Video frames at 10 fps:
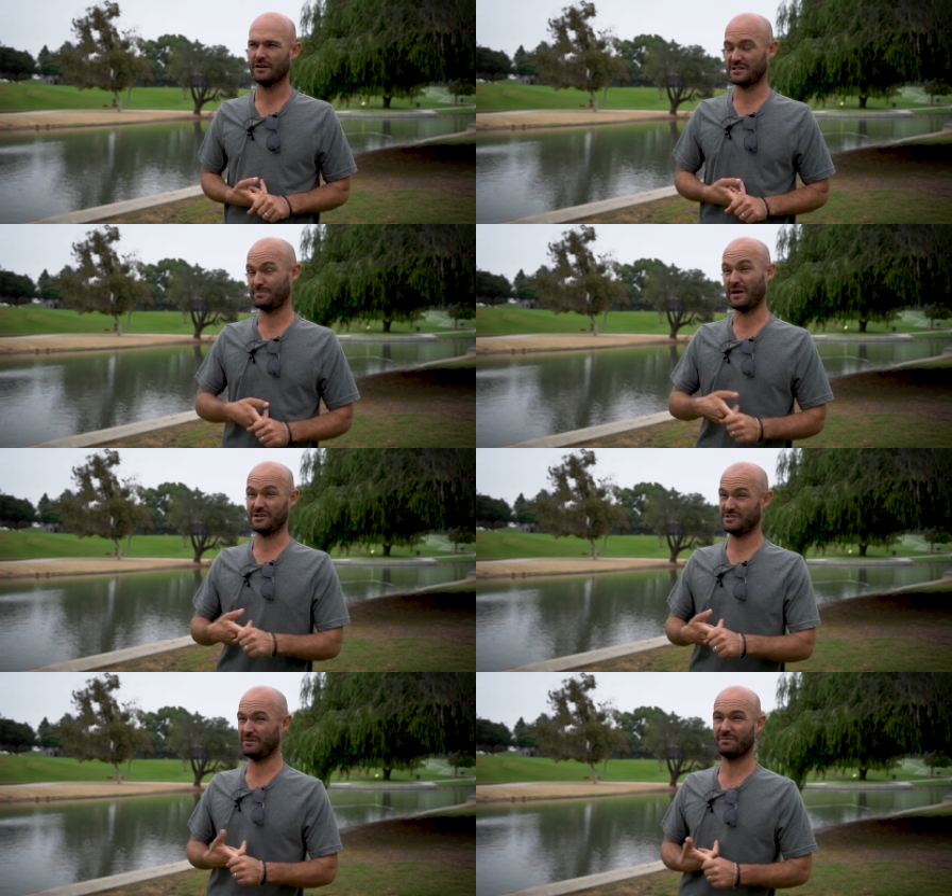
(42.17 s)
a
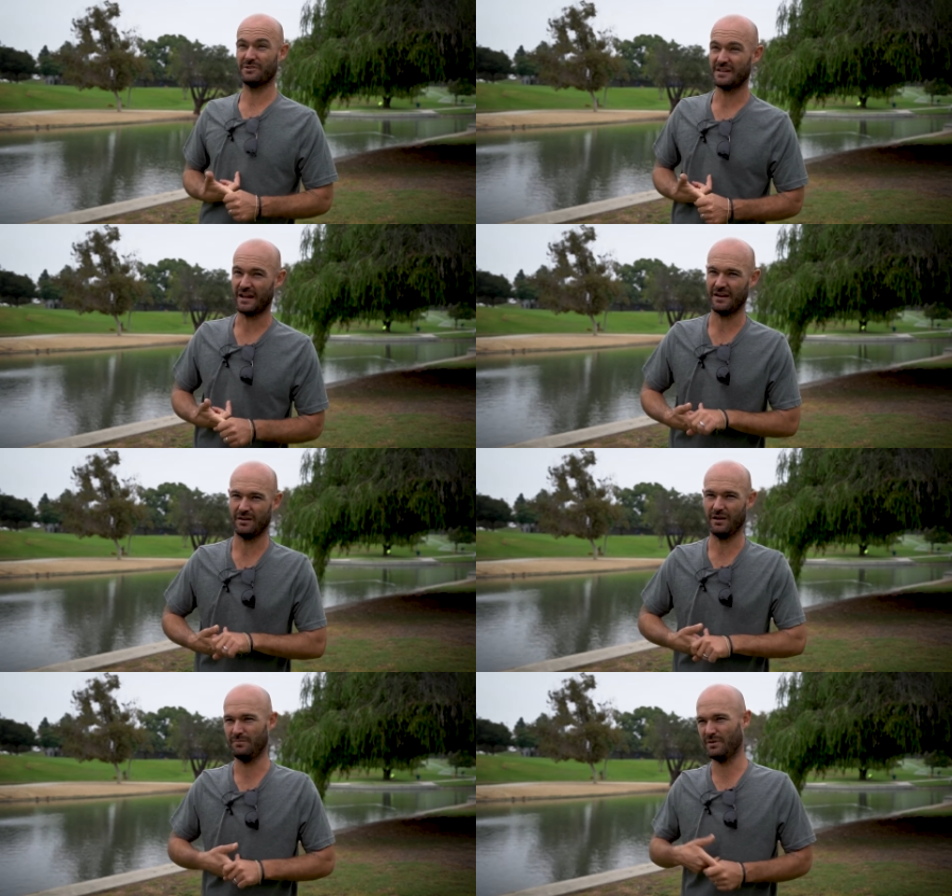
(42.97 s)
Spanish team firsthand
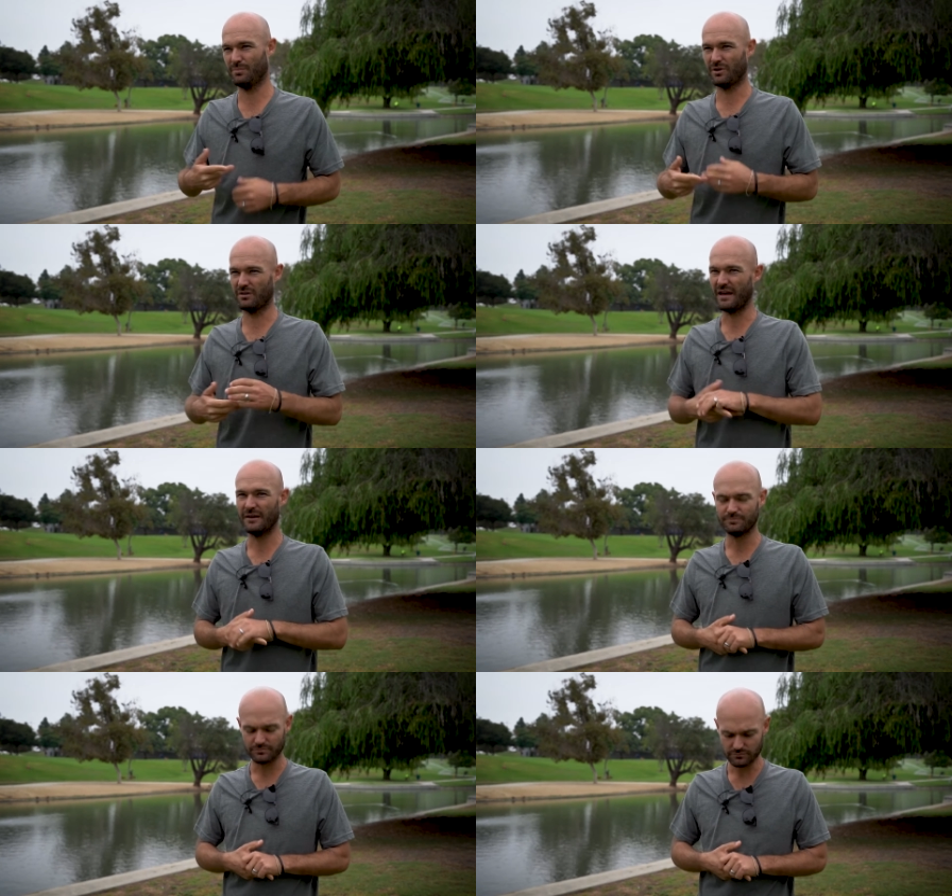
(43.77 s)
and be a part of
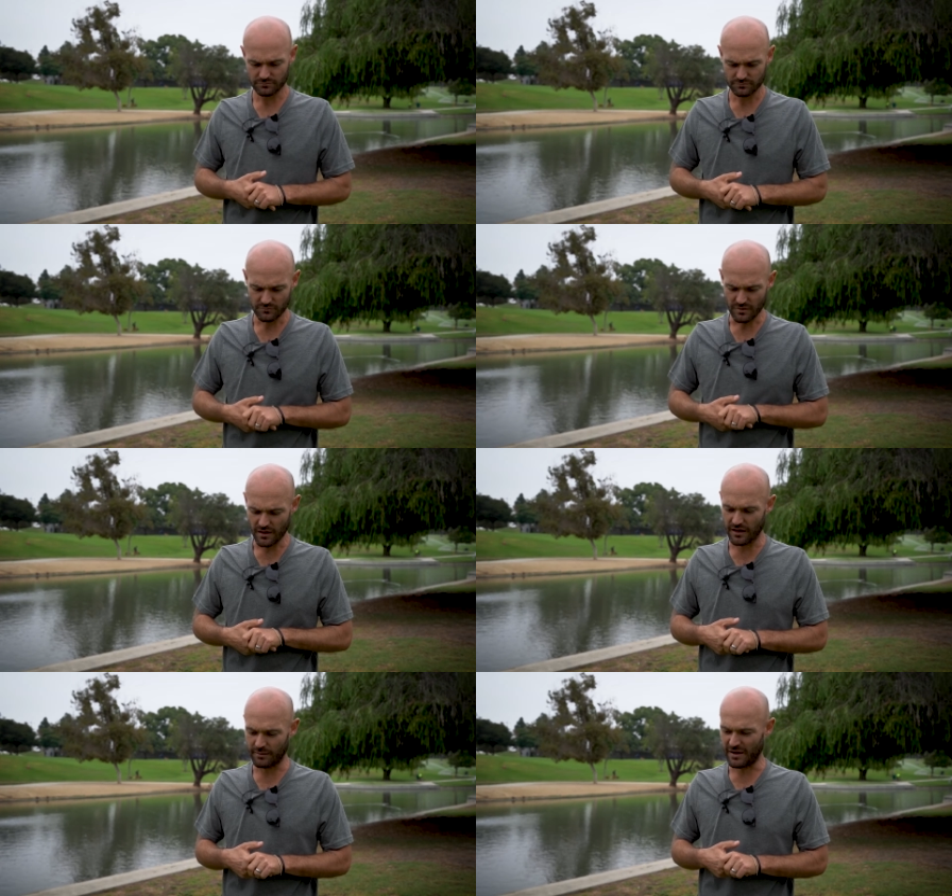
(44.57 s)
that.
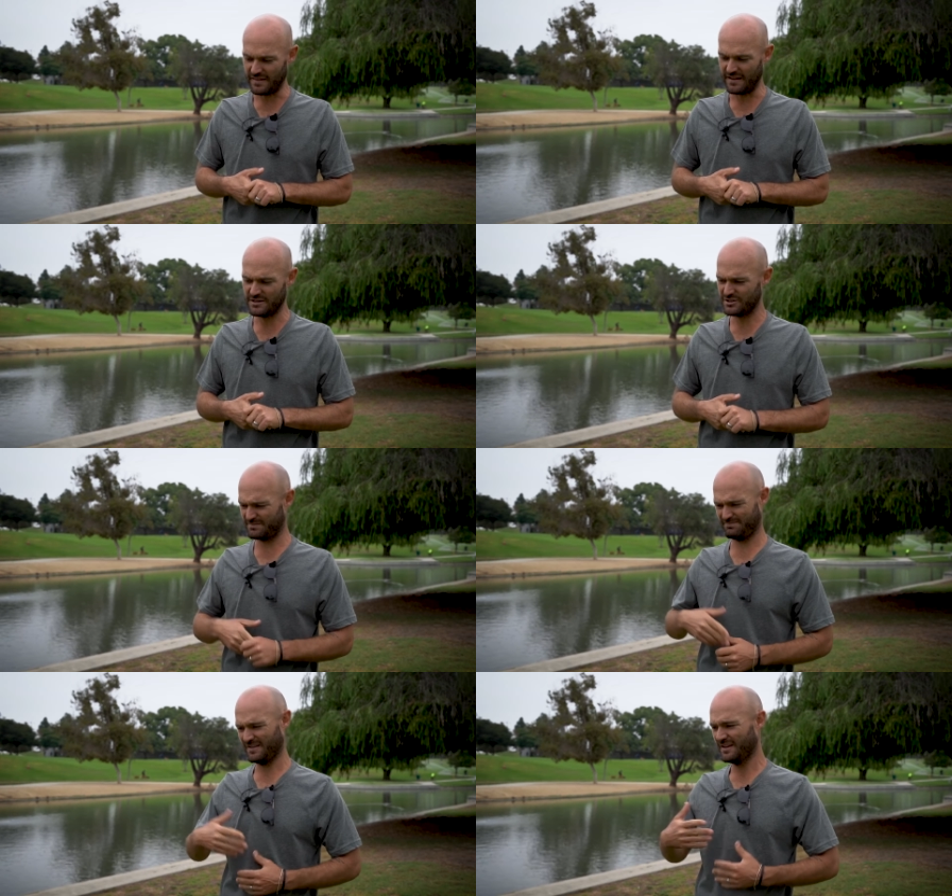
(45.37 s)
And then just